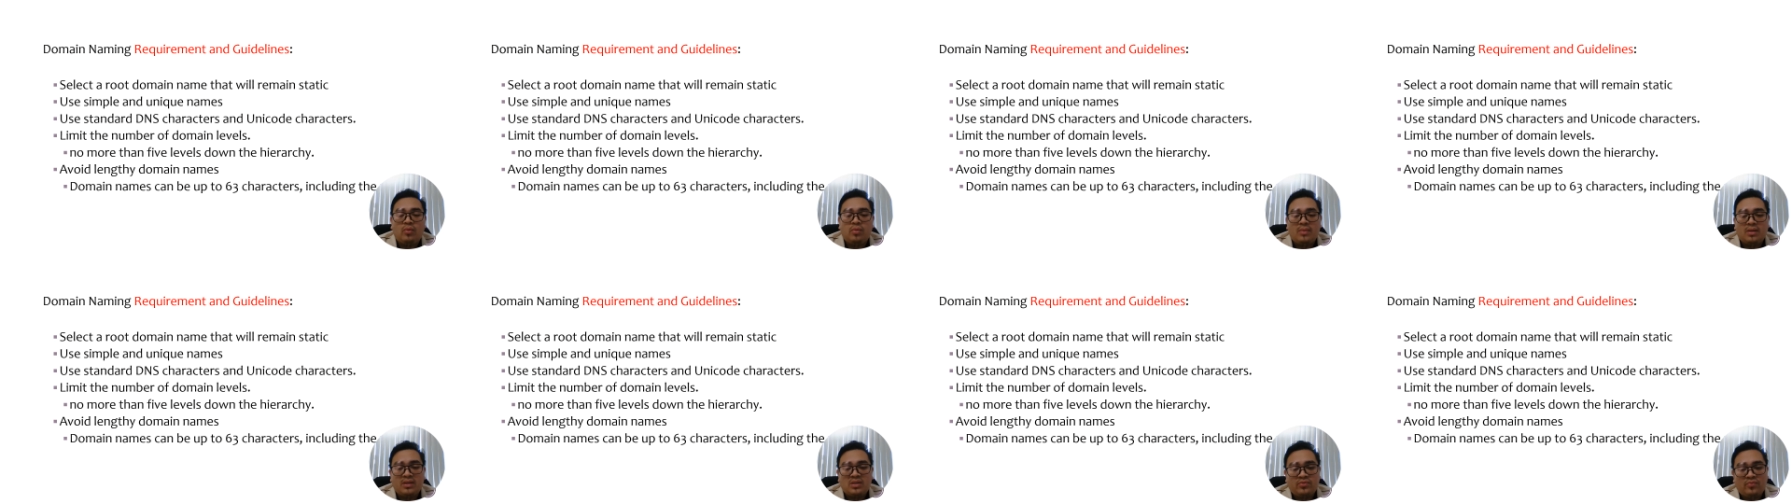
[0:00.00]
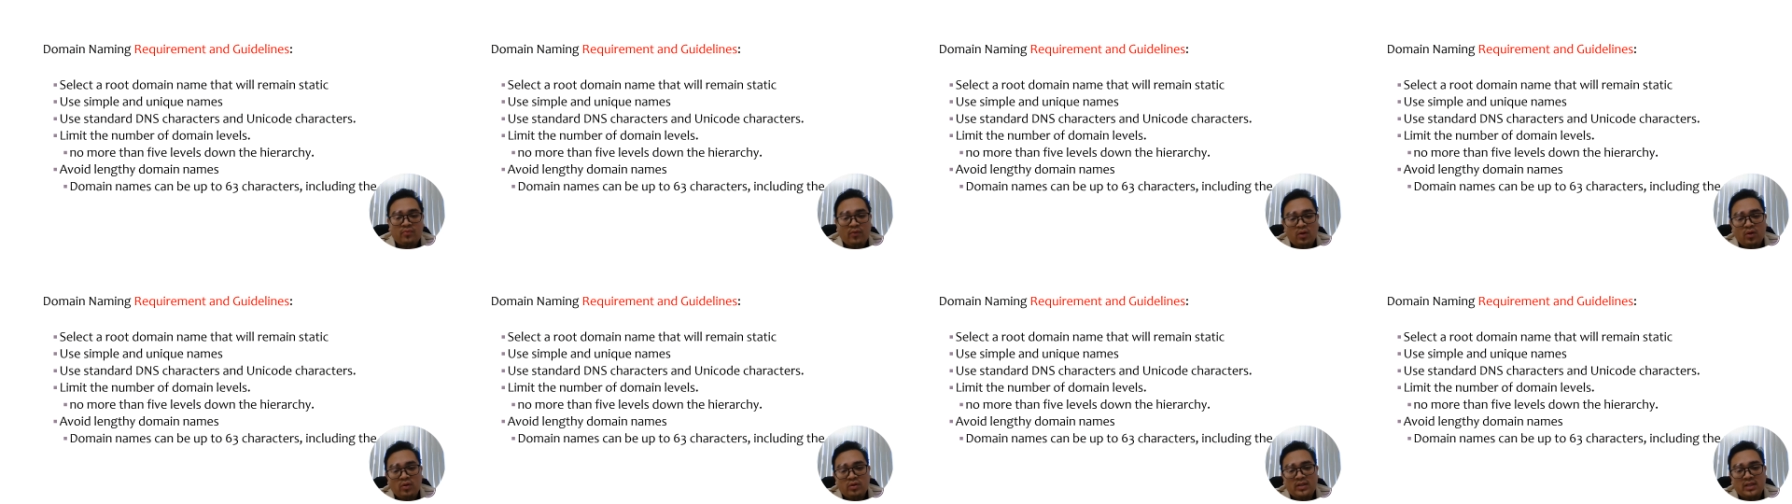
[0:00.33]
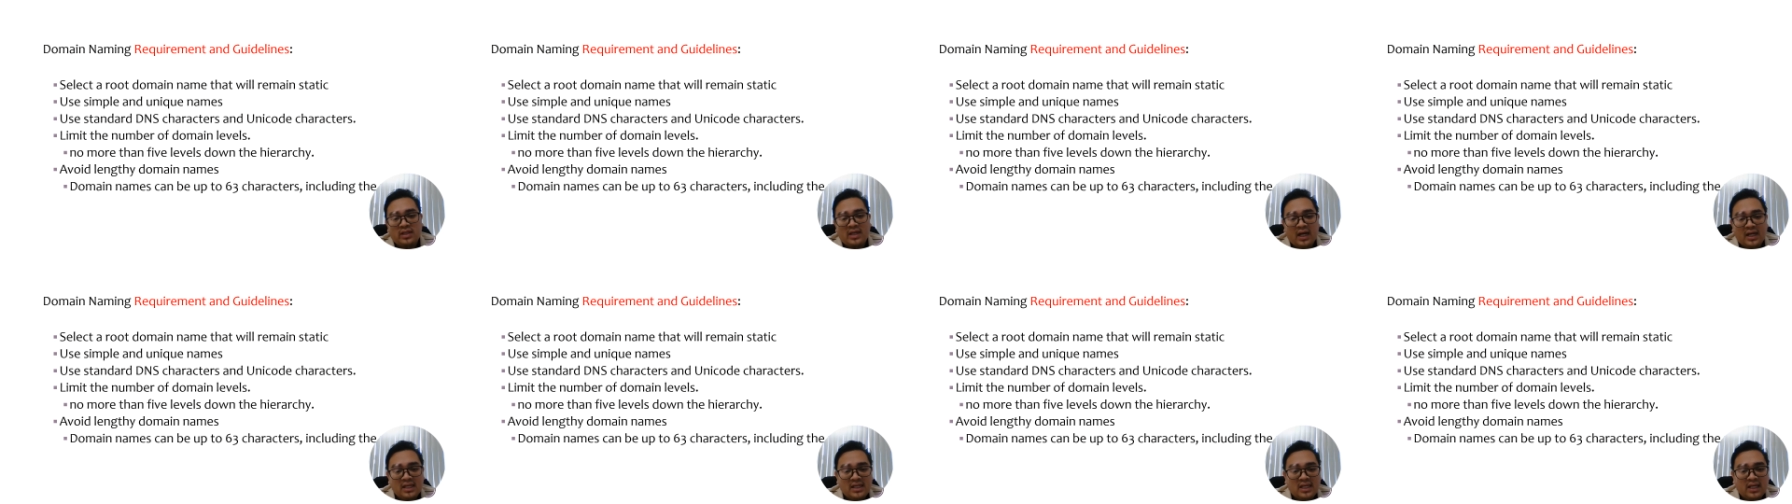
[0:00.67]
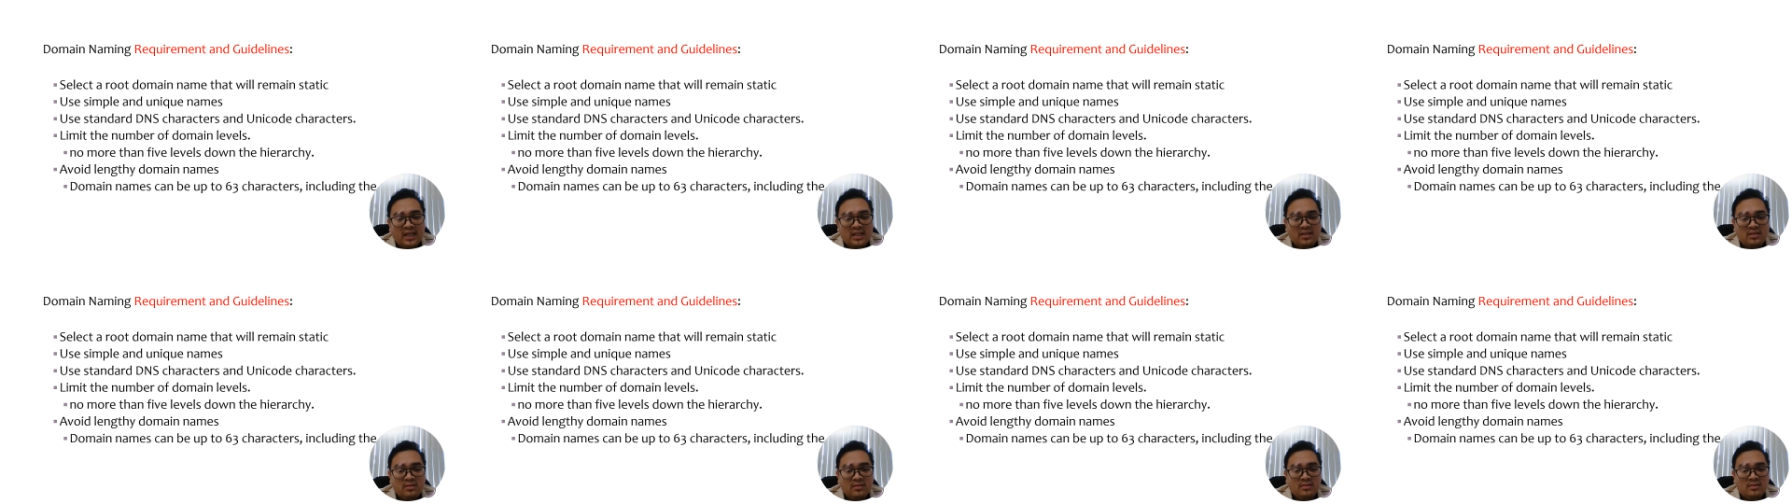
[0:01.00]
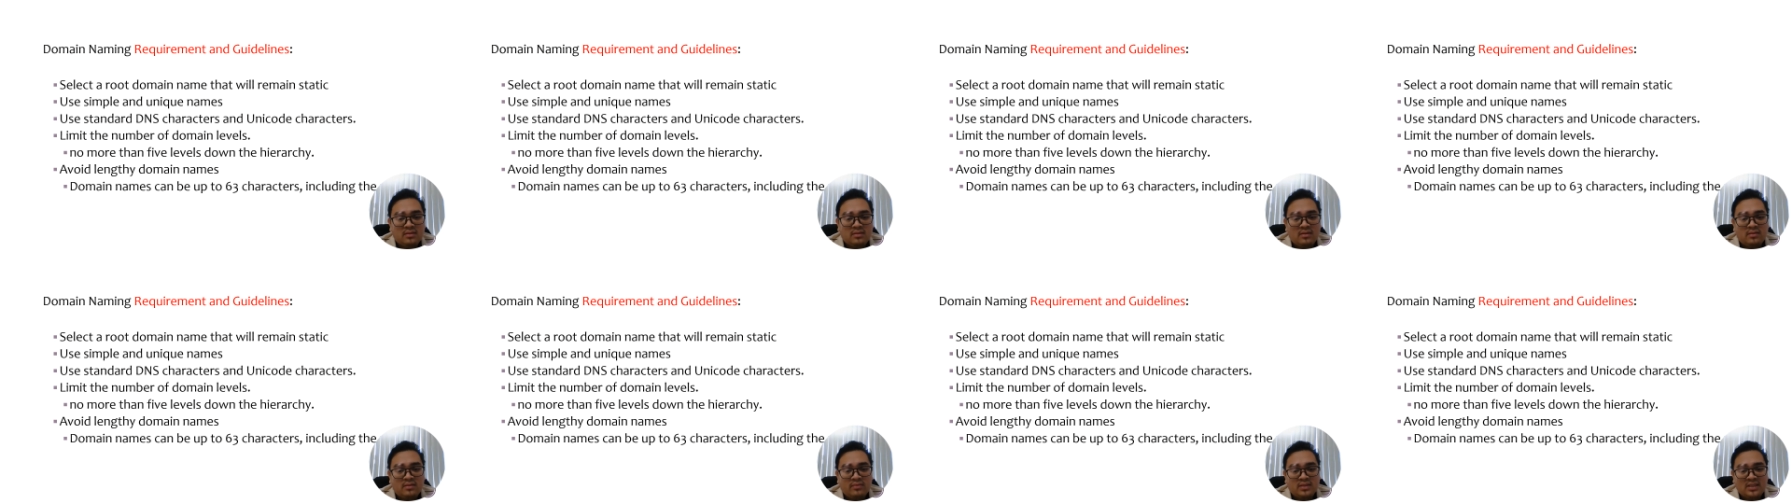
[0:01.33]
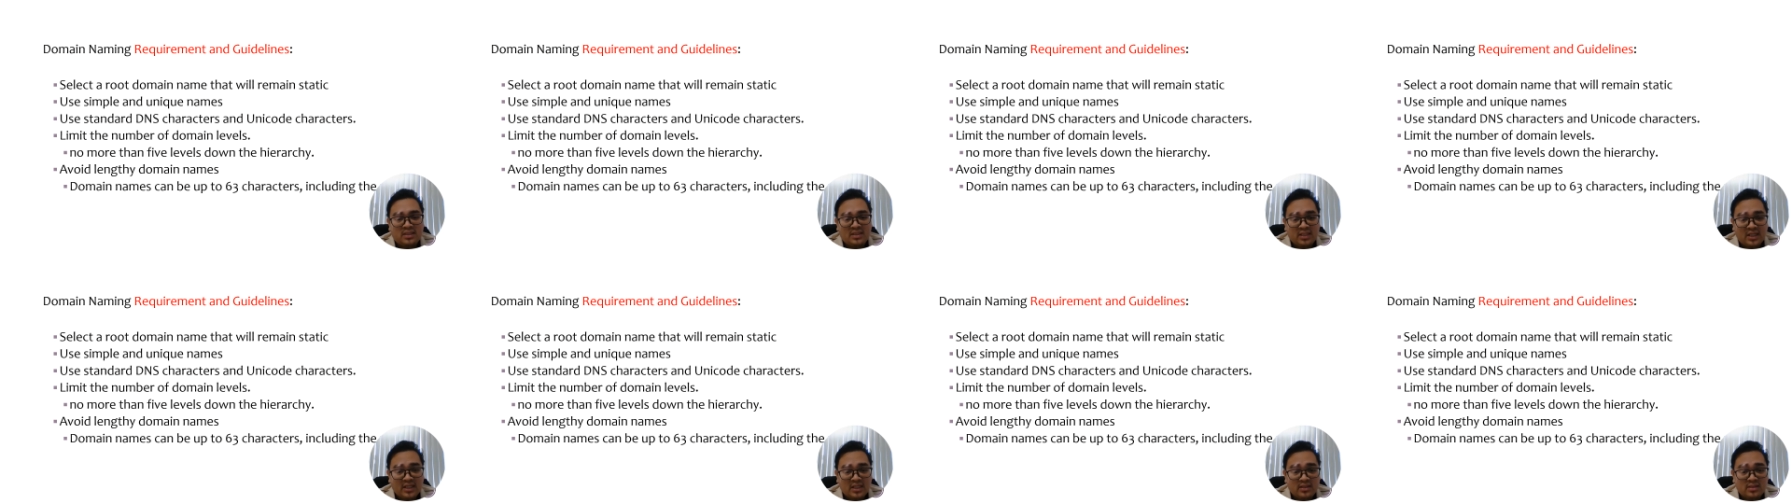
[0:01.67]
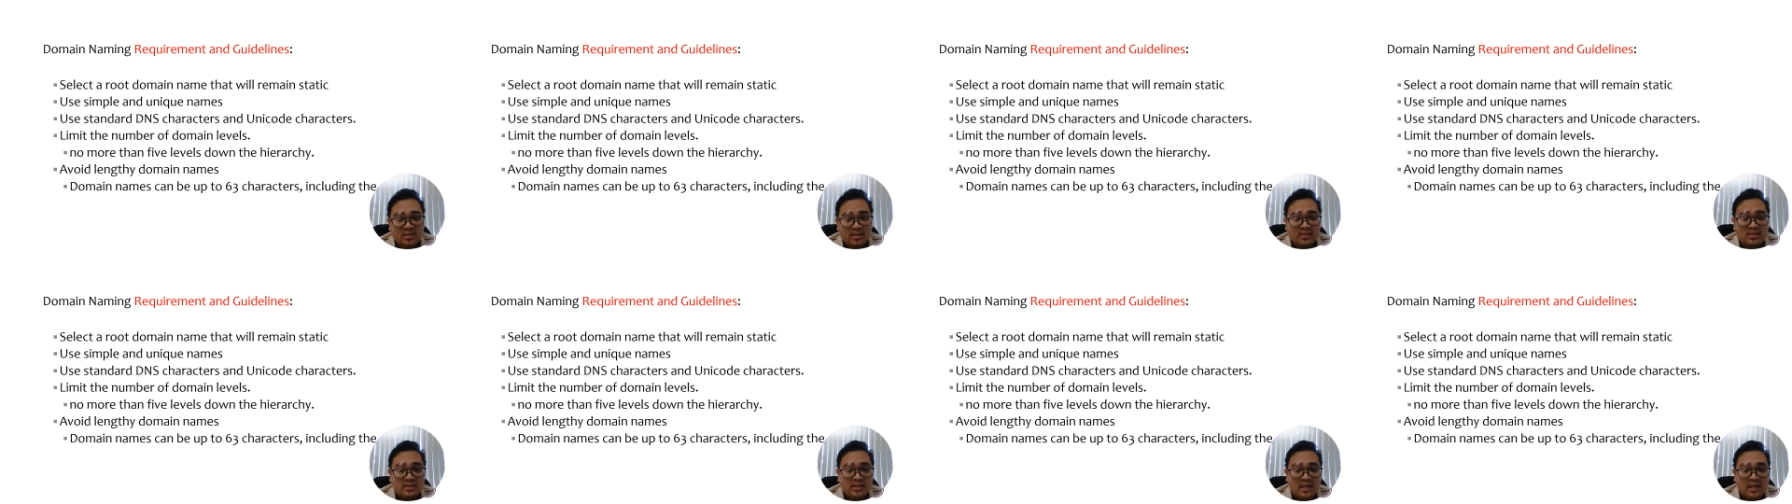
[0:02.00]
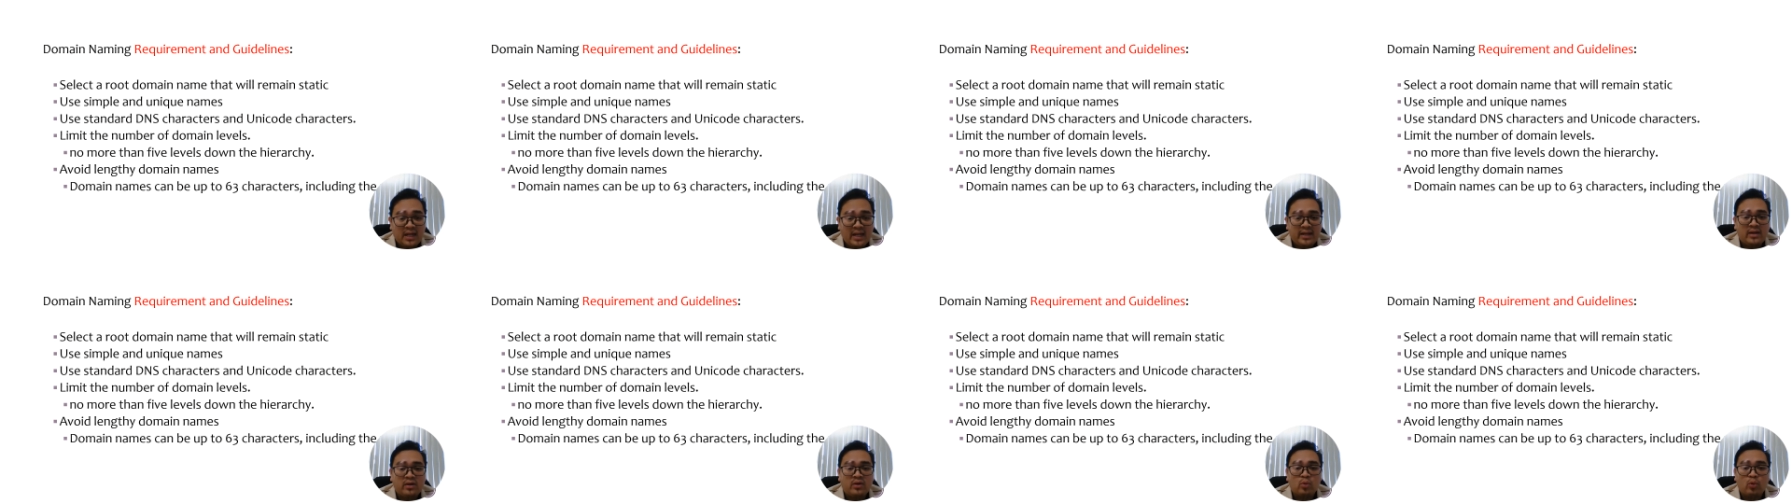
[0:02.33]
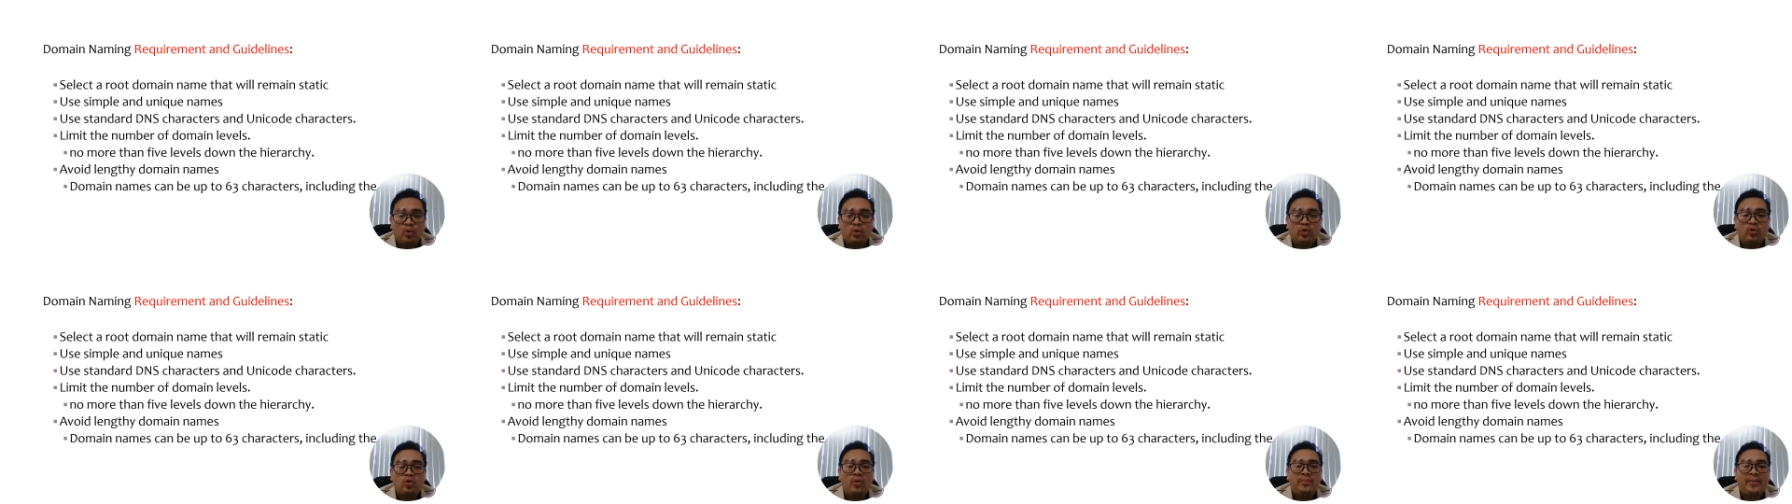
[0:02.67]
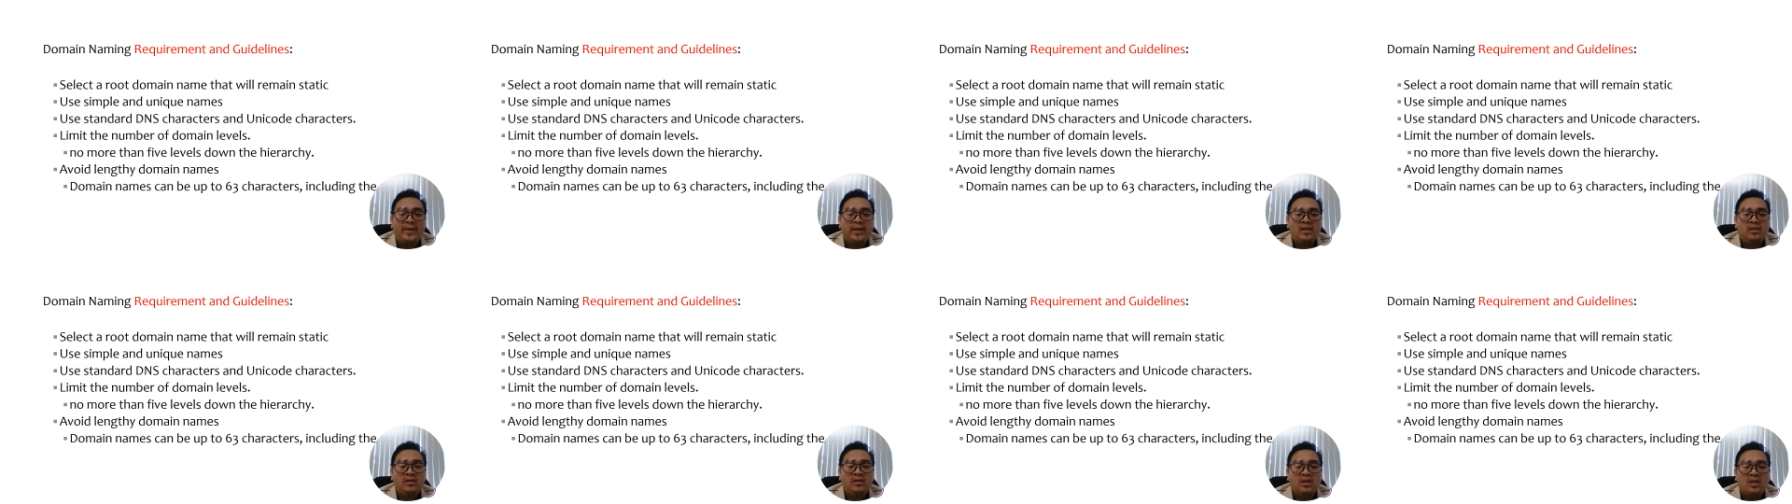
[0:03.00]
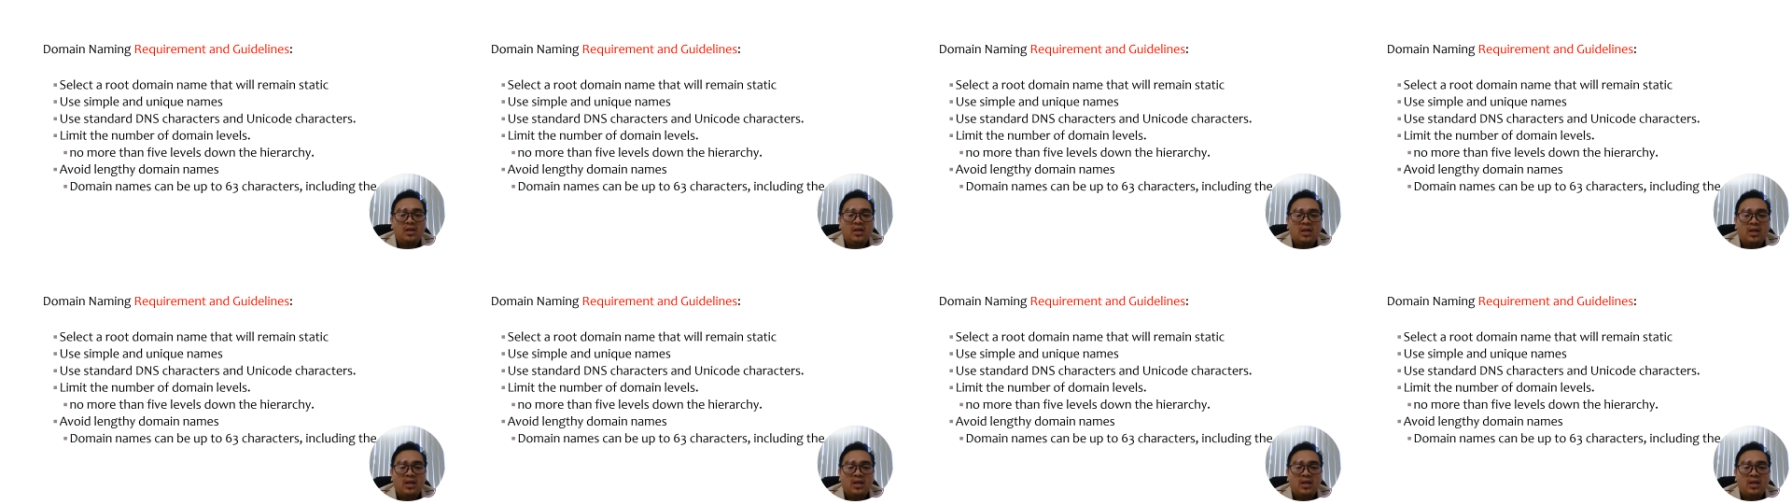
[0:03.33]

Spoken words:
must follow the guideline such as select a root domain